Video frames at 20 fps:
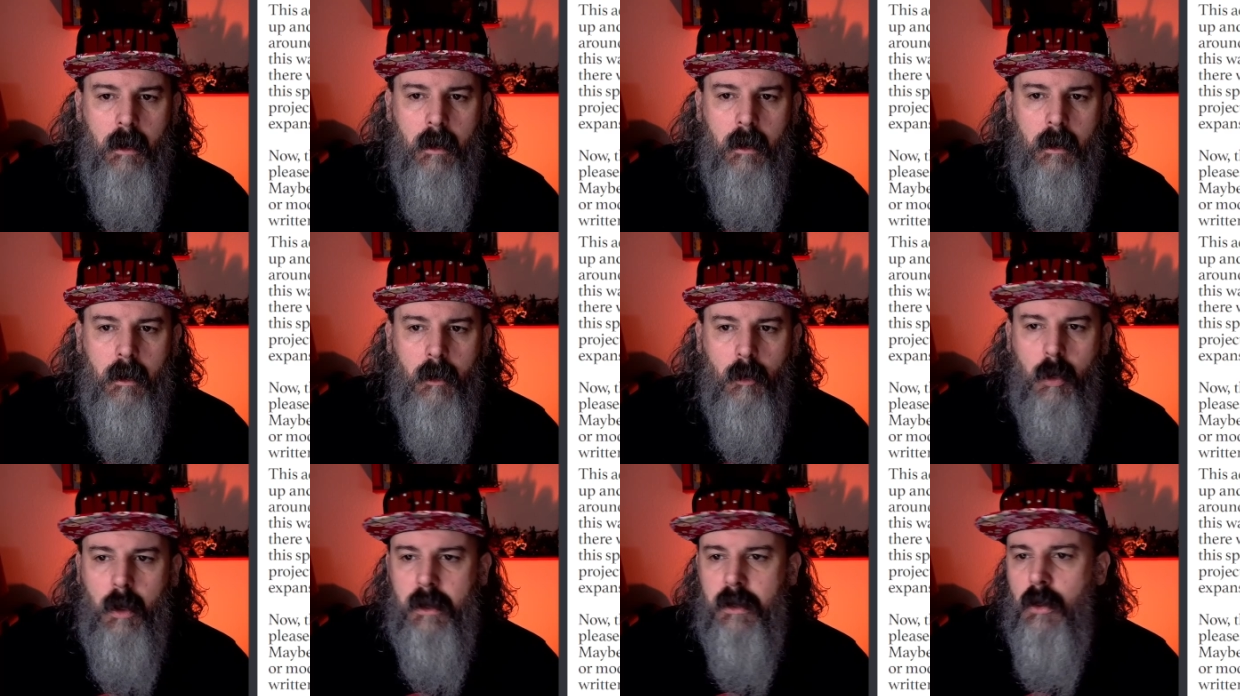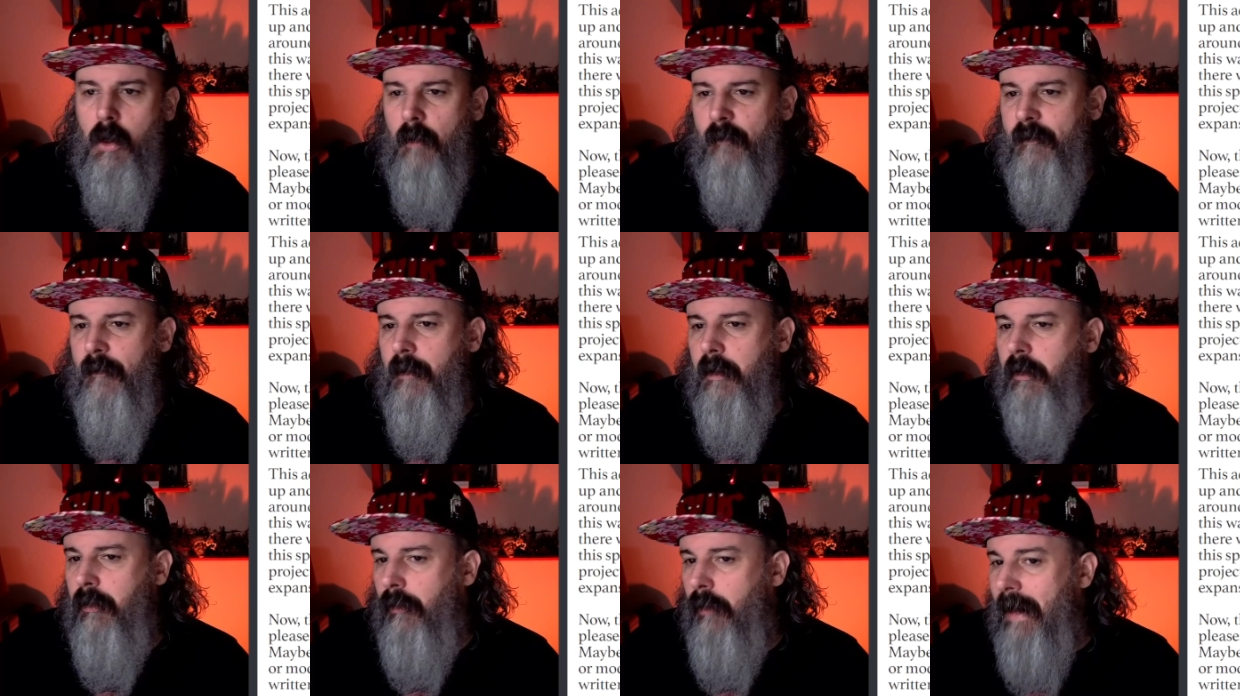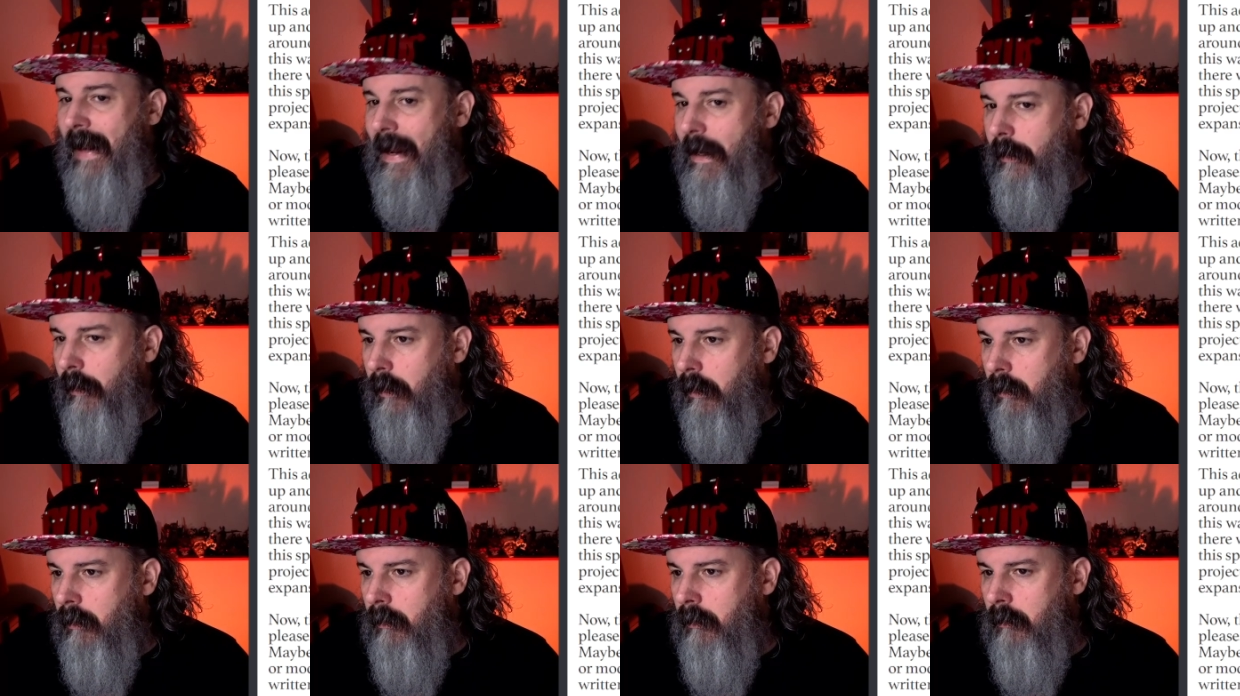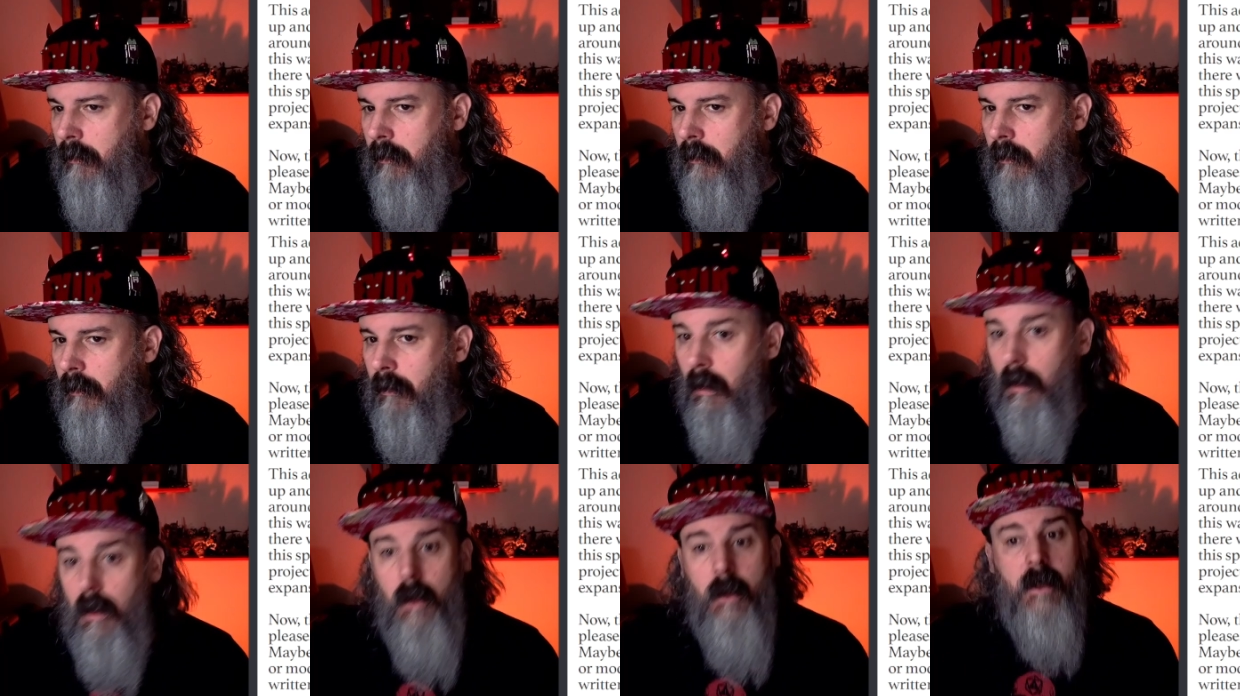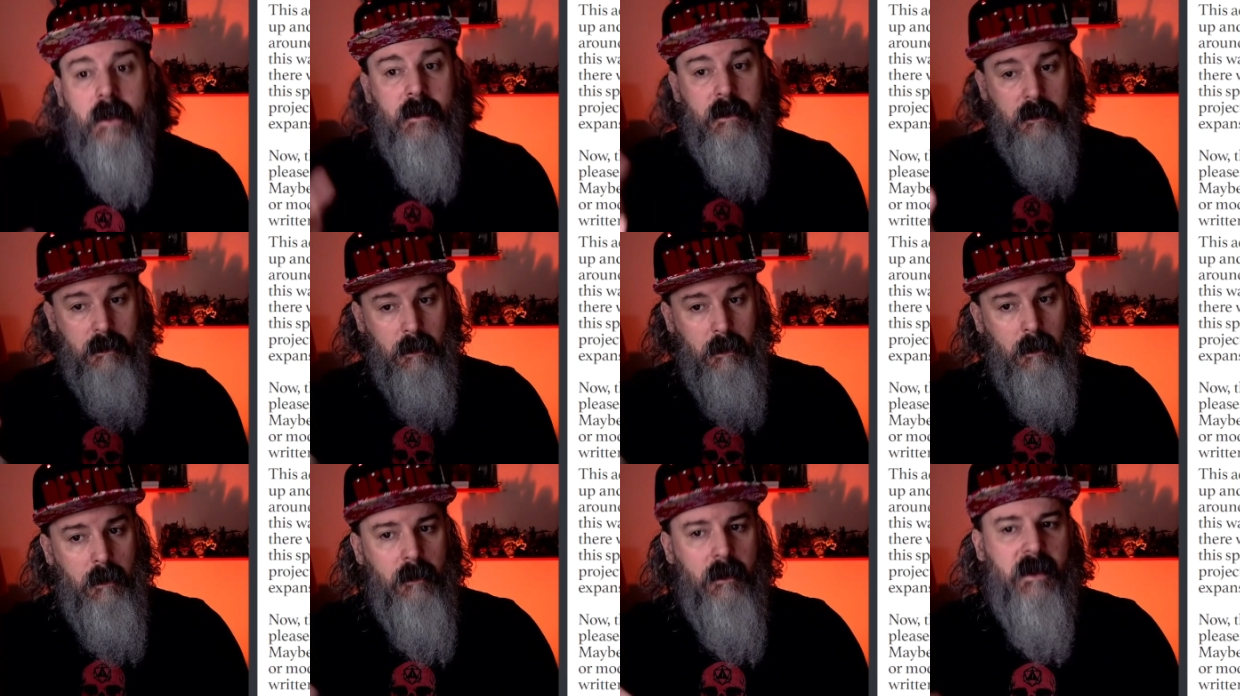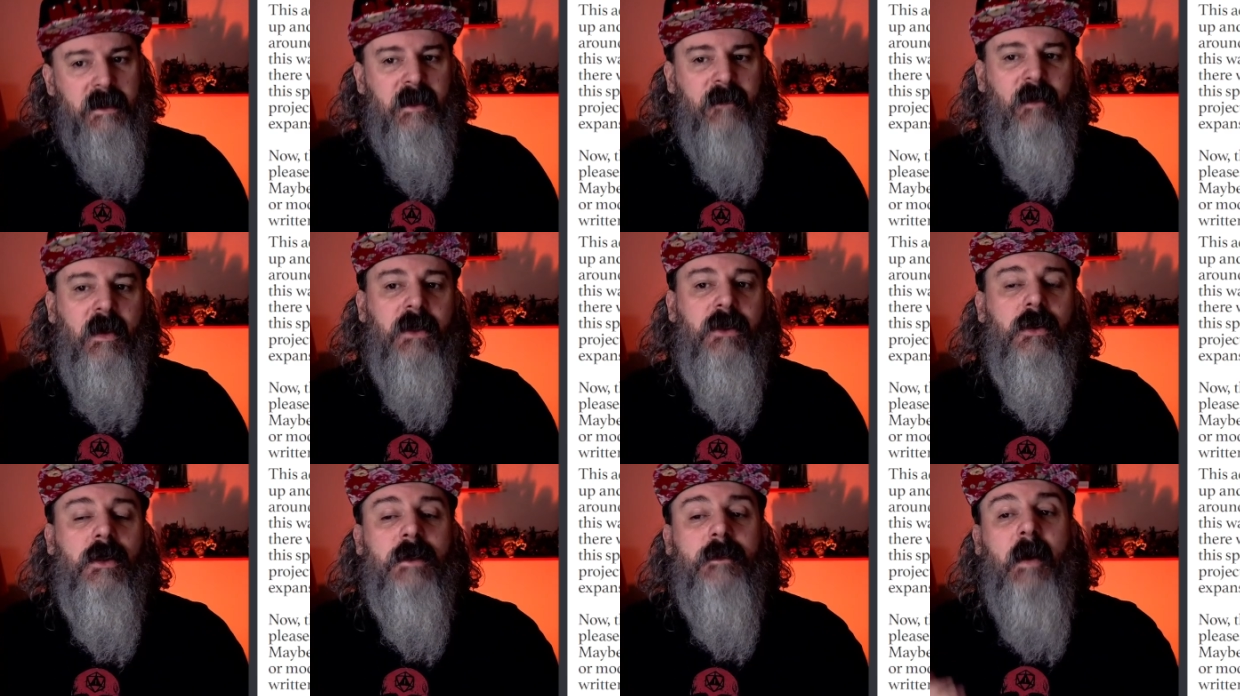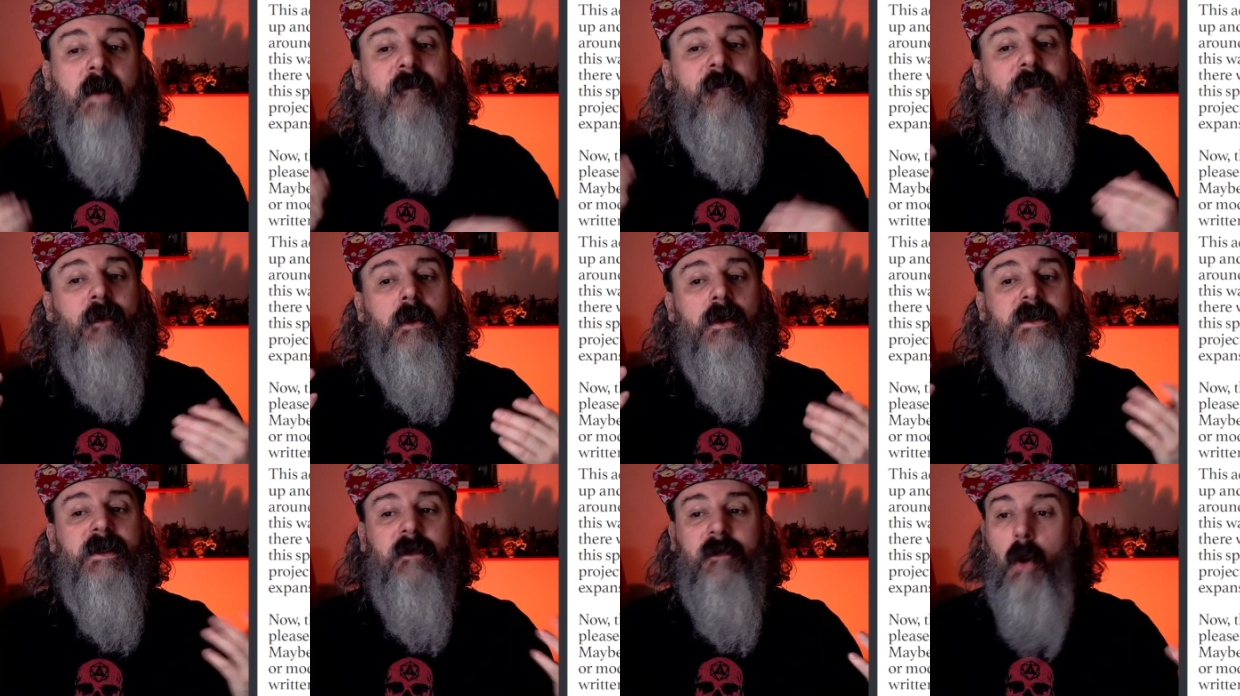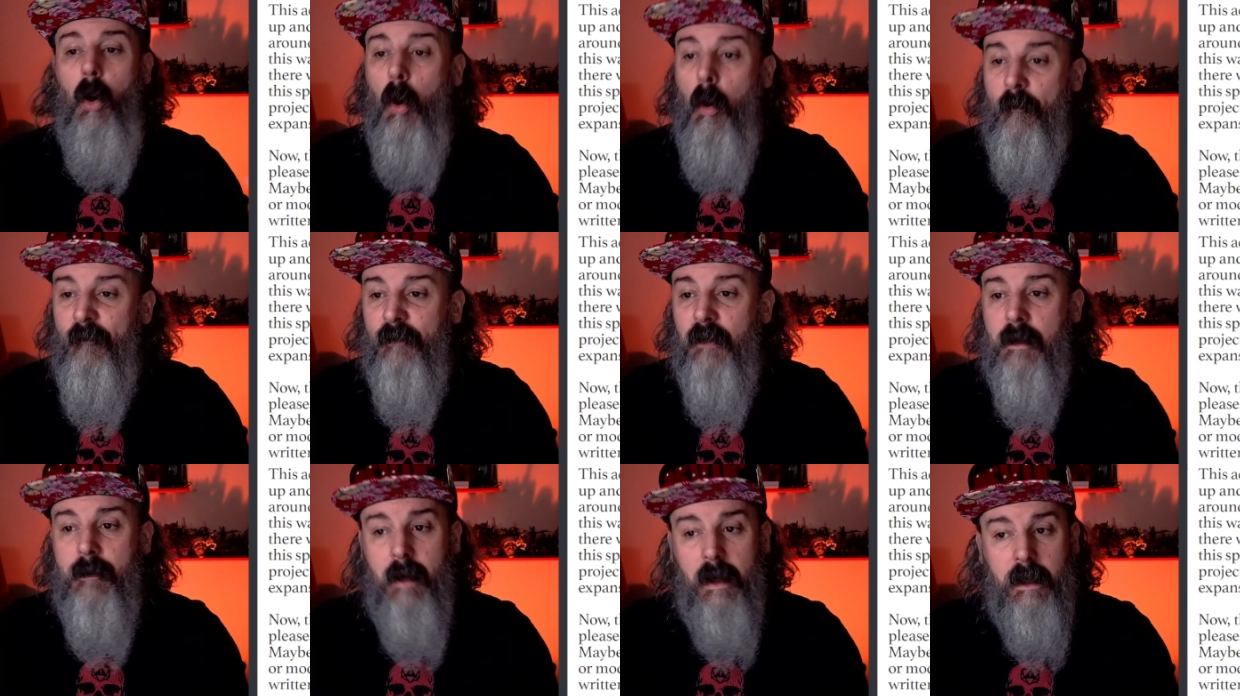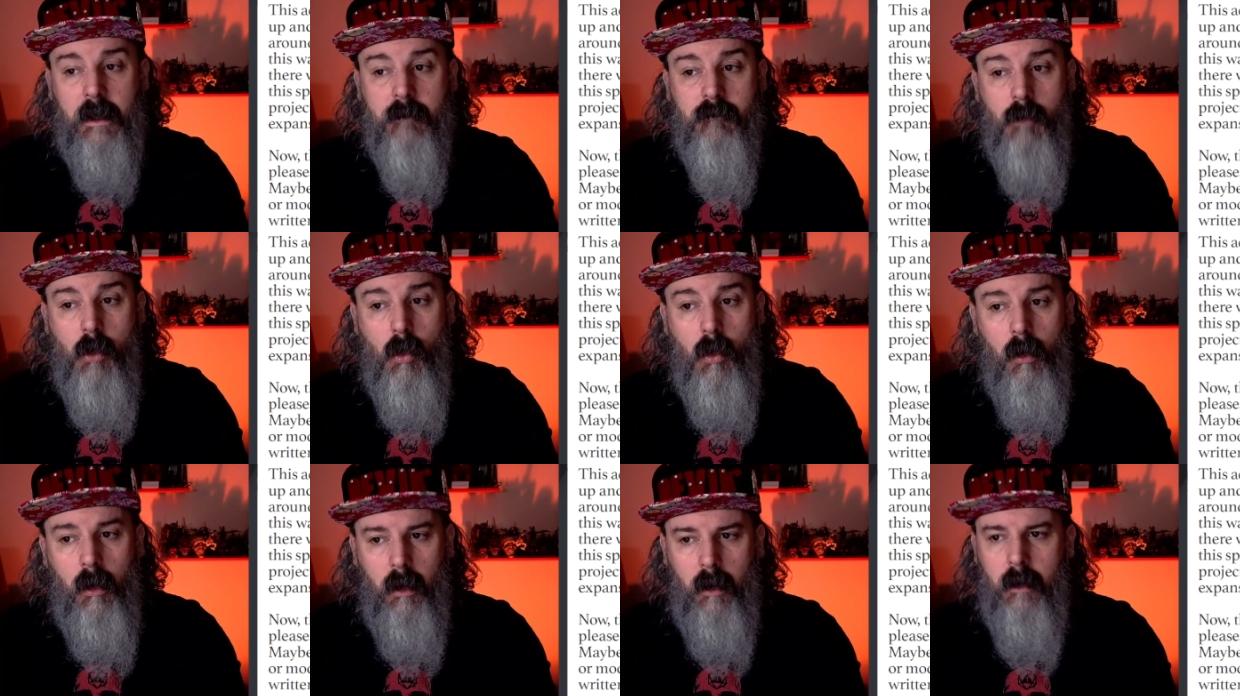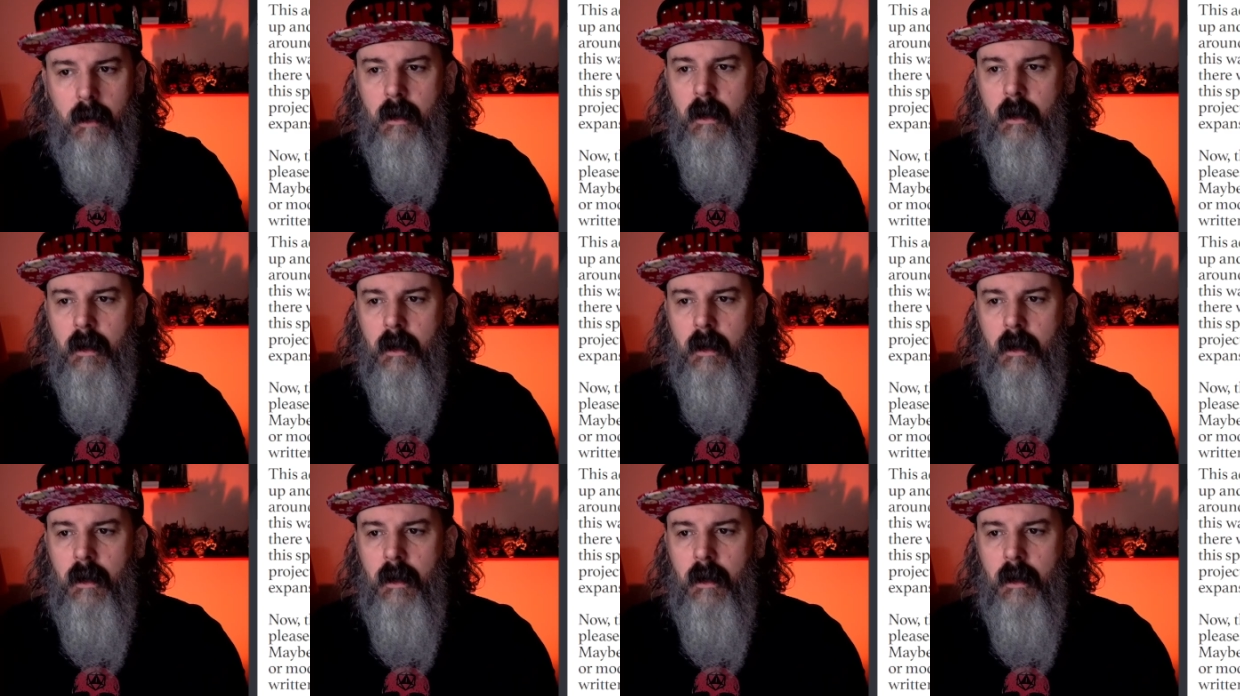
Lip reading: Quick note from the creator. This adventure is my first of hopefully many more.